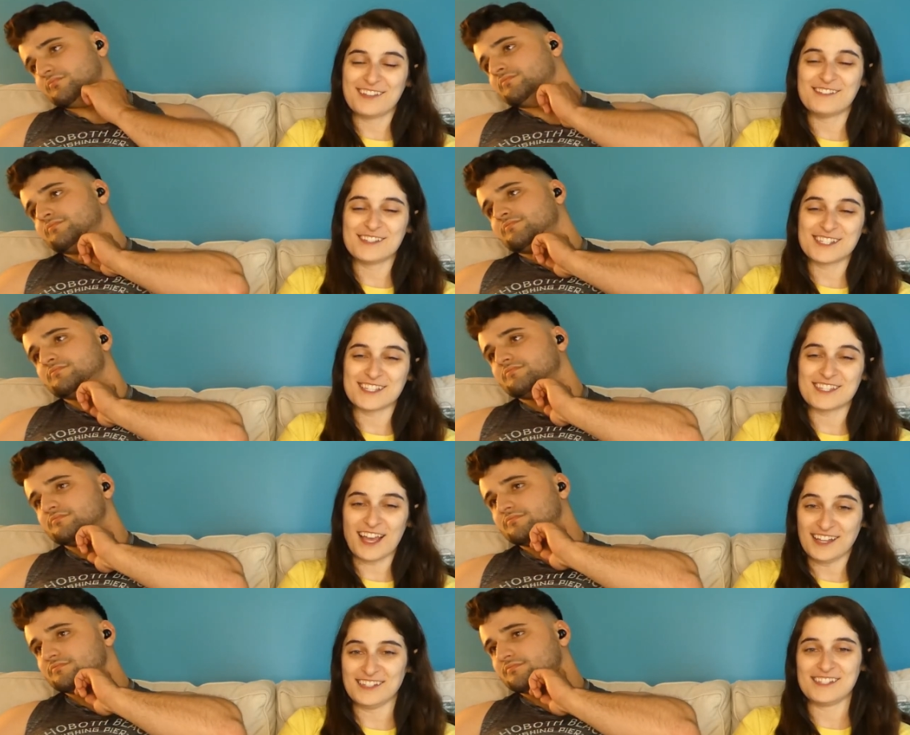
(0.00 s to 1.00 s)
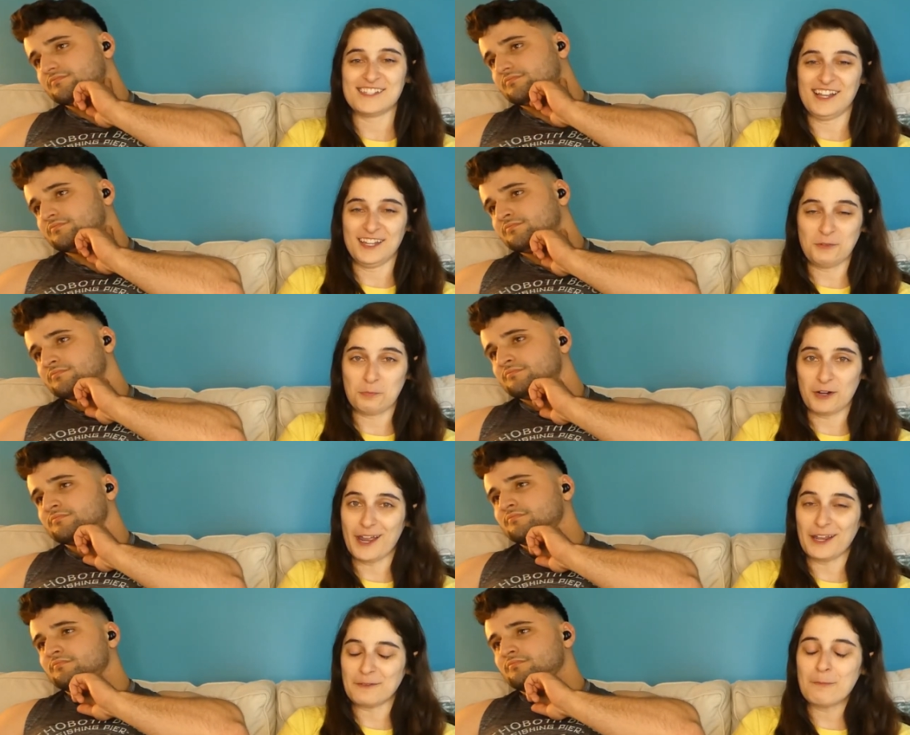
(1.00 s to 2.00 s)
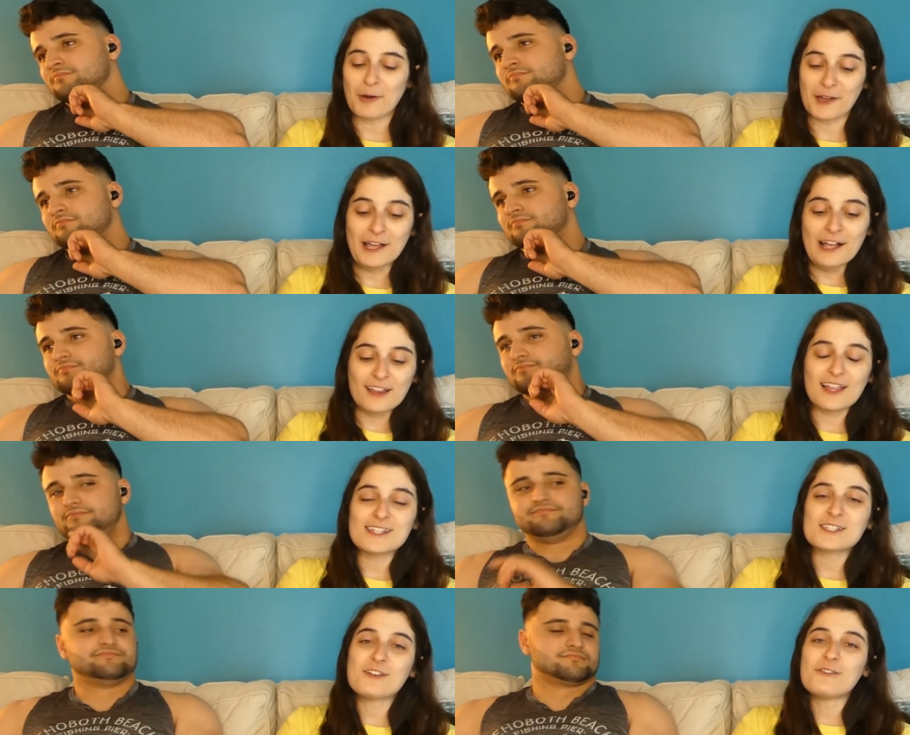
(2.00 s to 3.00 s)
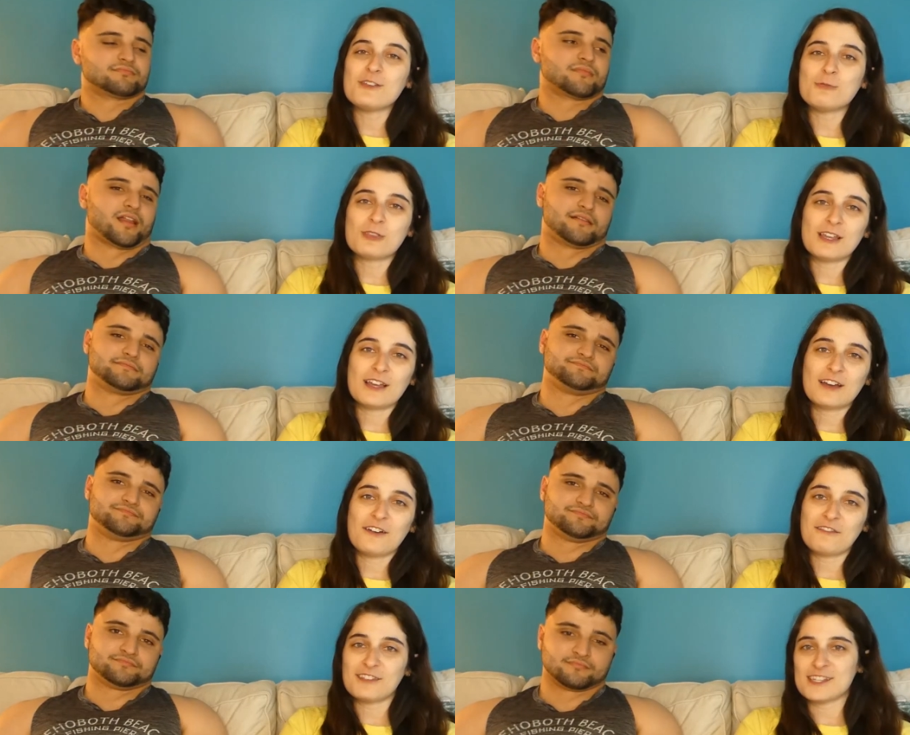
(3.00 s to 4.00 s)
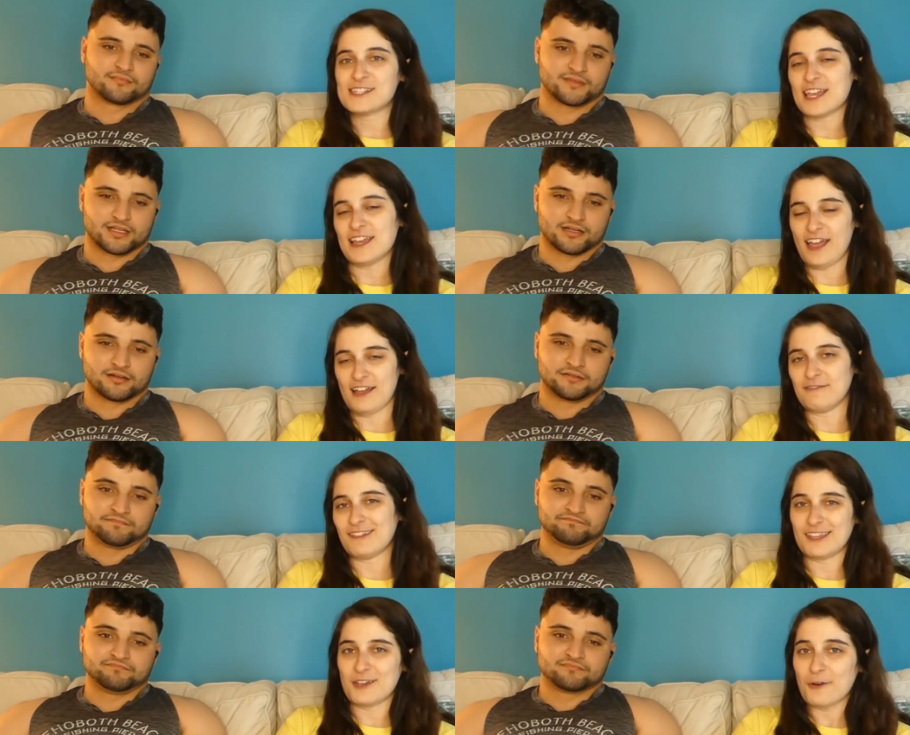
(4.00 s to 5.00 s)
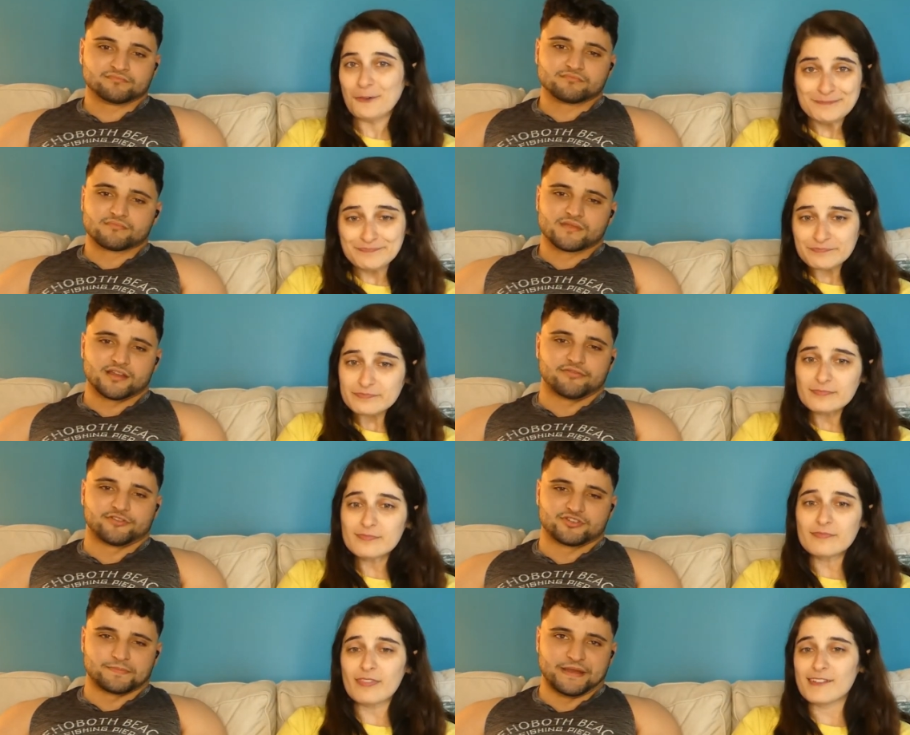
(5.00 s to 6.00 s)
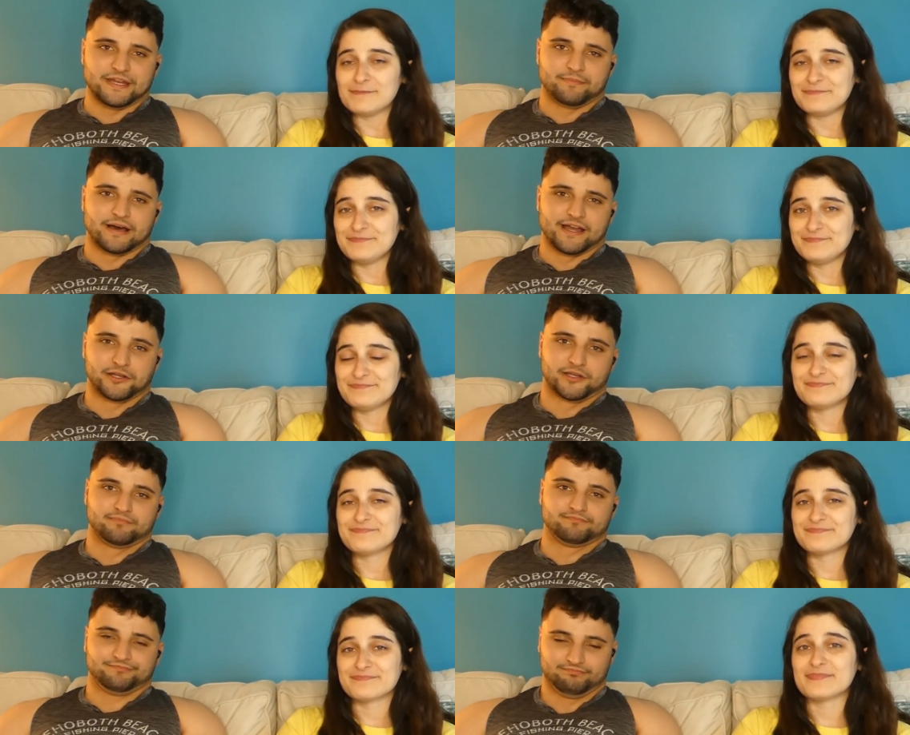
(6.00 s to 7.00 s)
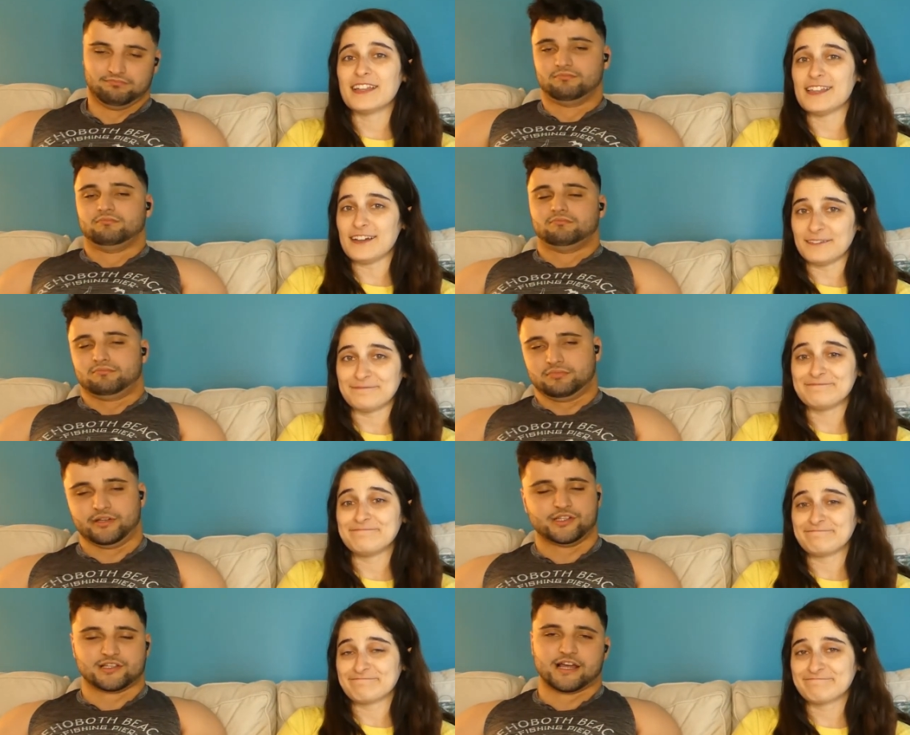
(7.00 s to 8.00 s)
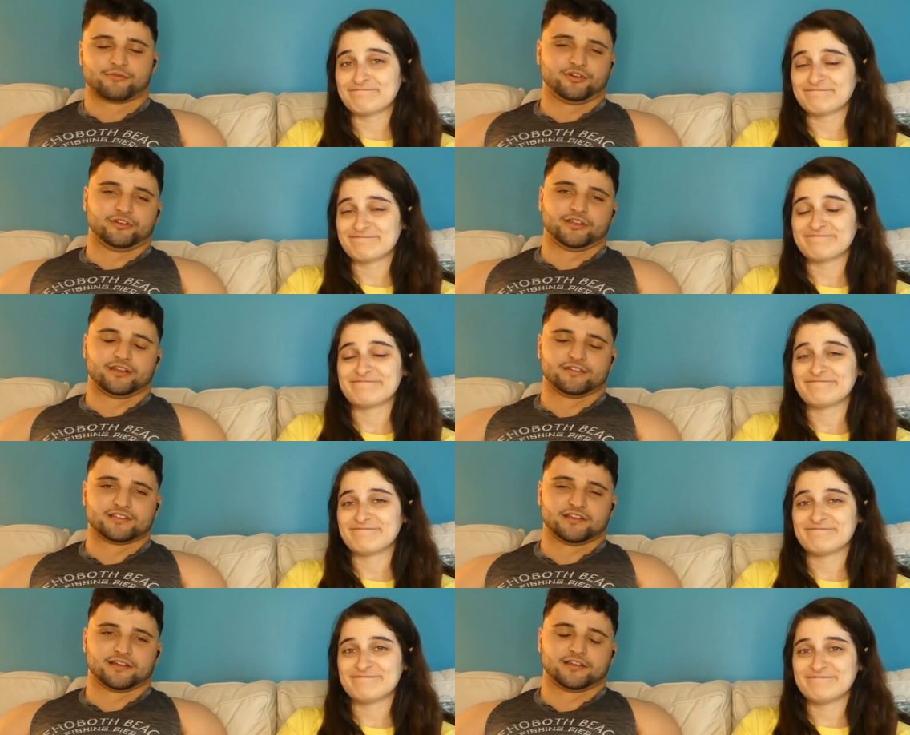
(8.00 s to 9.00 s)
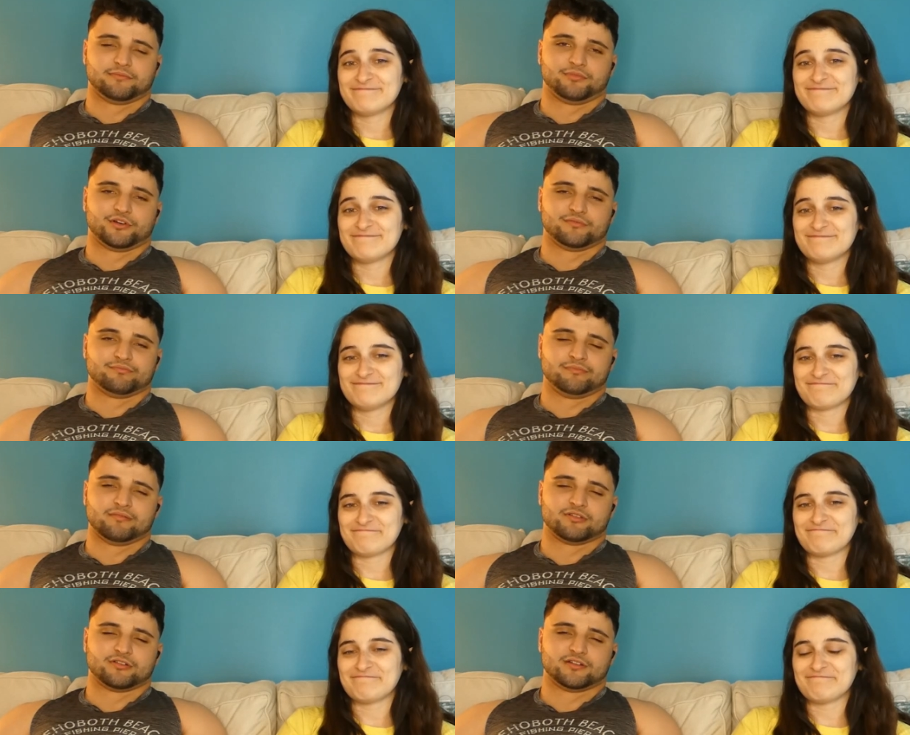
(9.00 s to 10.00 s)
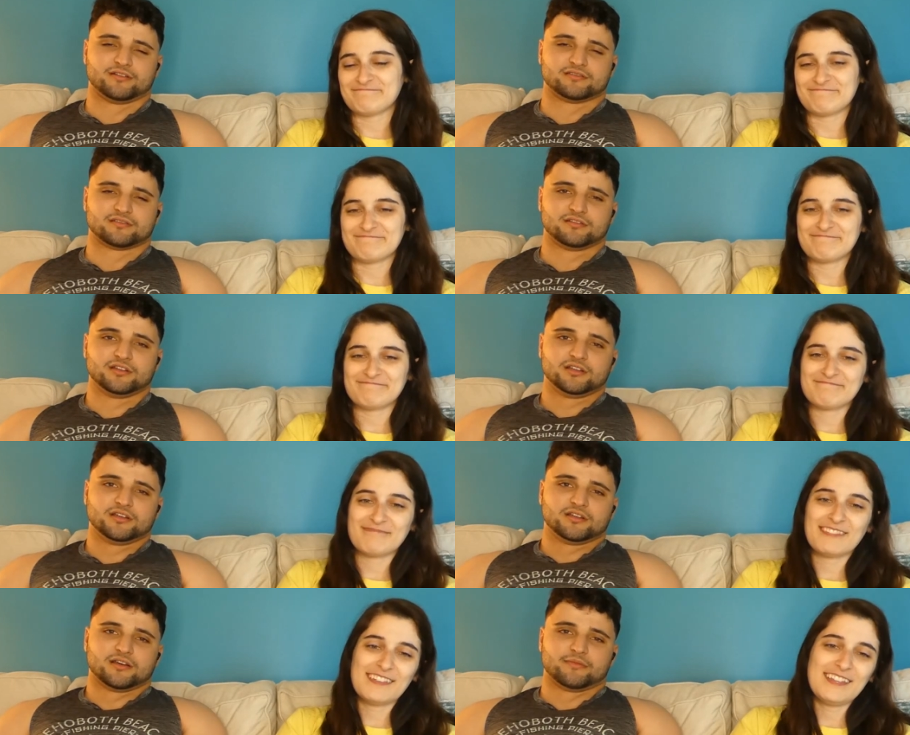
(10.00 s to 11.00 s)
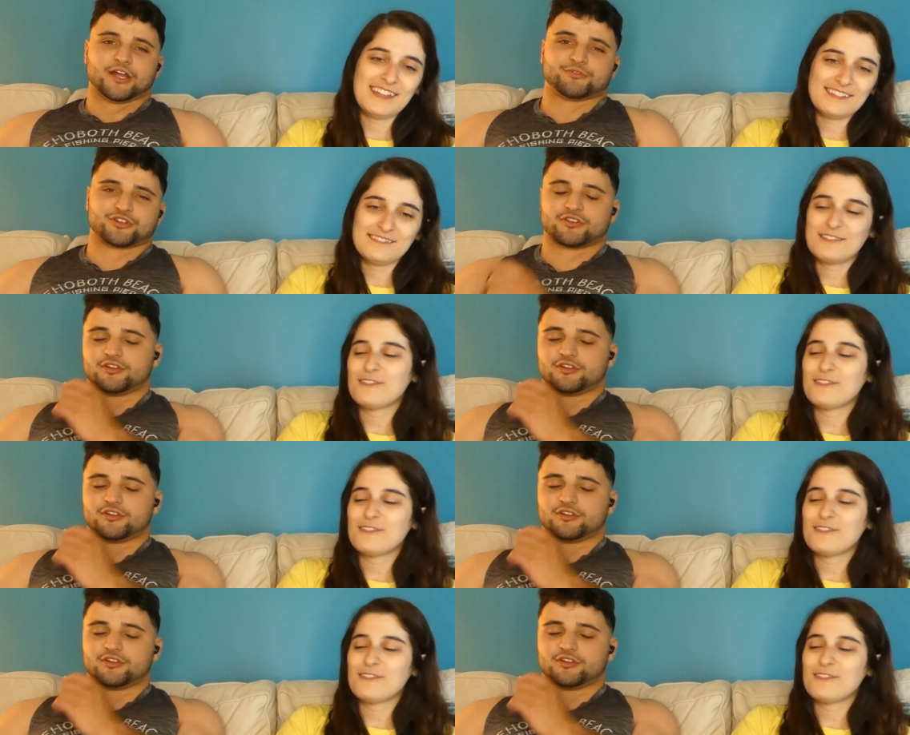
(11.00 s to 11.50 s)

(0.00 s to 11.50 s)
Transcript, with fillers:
Speaker 1: It was intense on the brain. But let us know what you think of this AI video.
Speaker 2: If there's meaning behind it. Yeah. Because I really didn't see any, but maybe there is. I mean, I'm sure